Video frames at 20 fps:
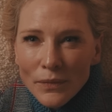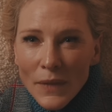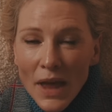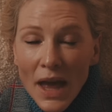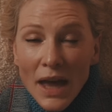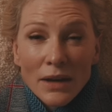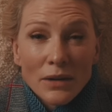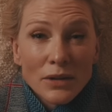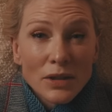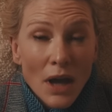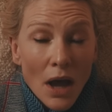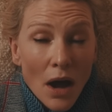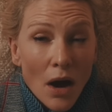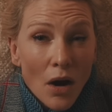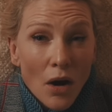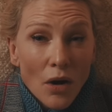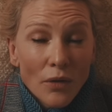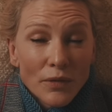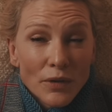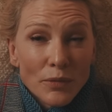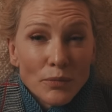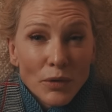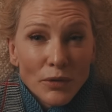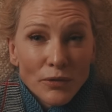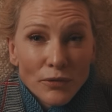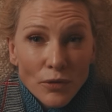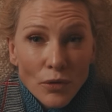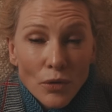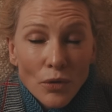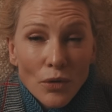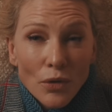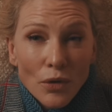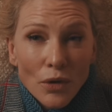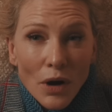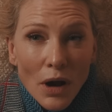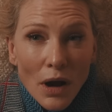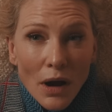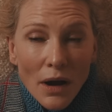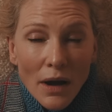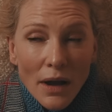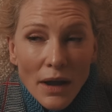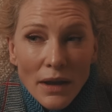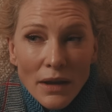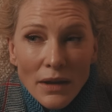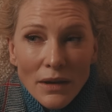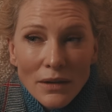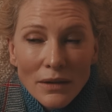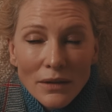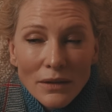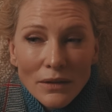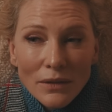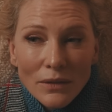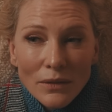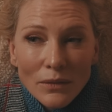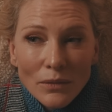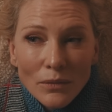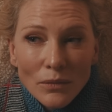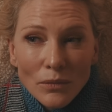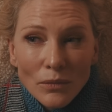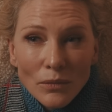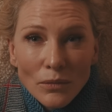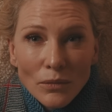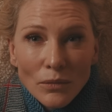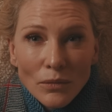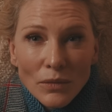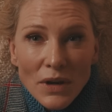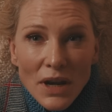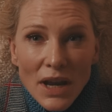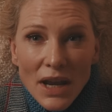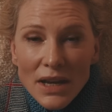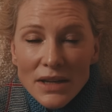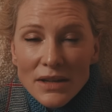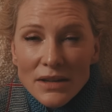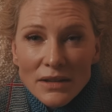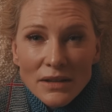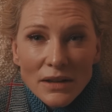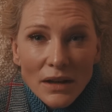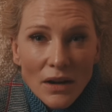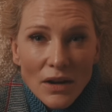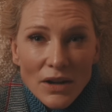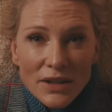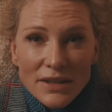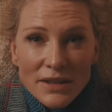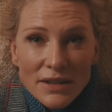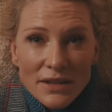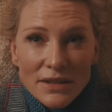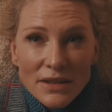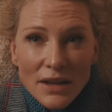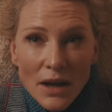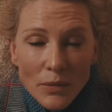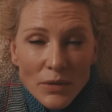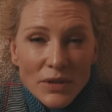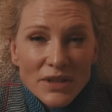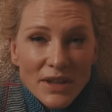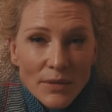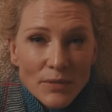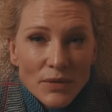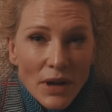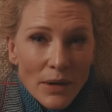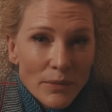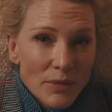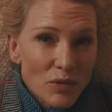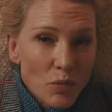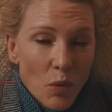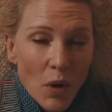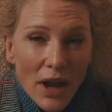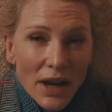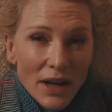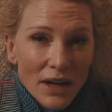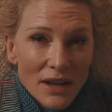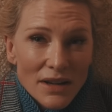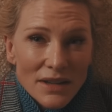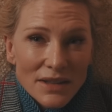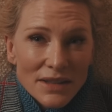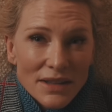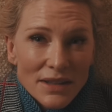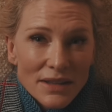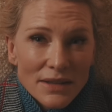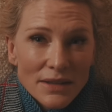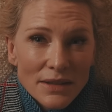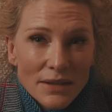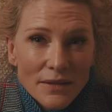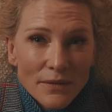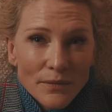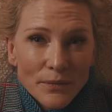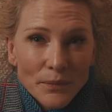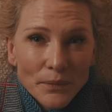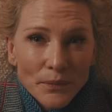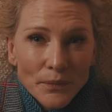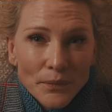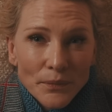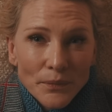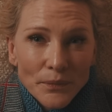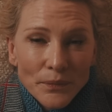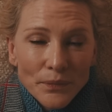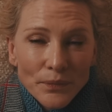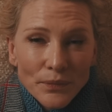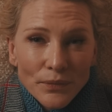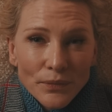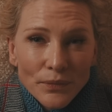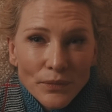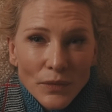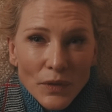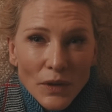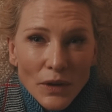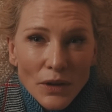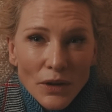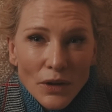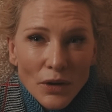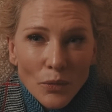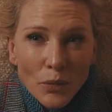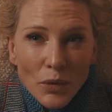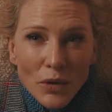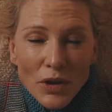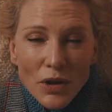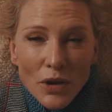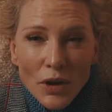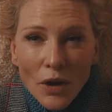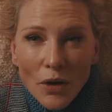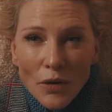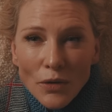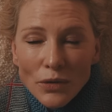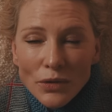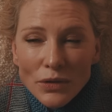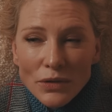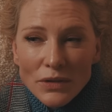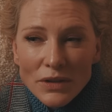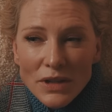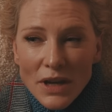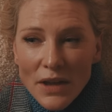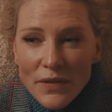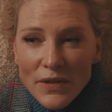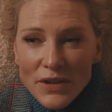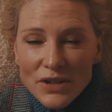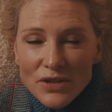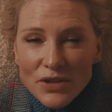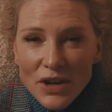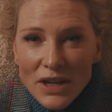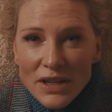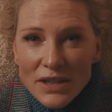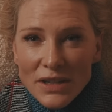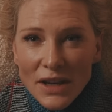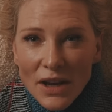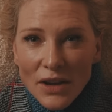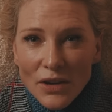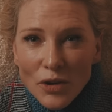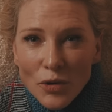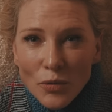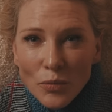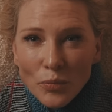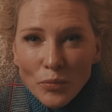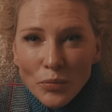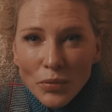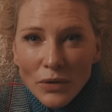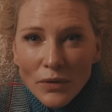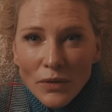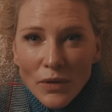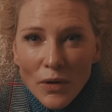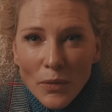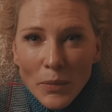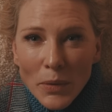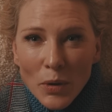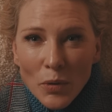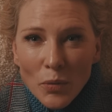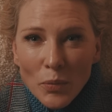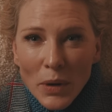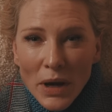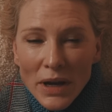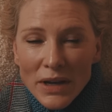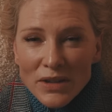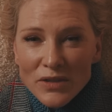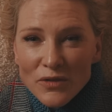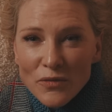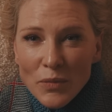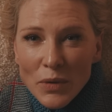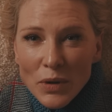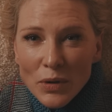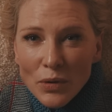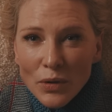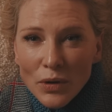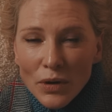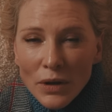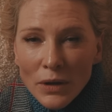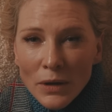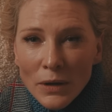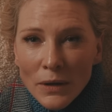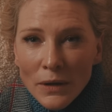And often before I needed glasses, I would sometimes wear glasses. Whether you go down the street to get your proverbial pint of milk.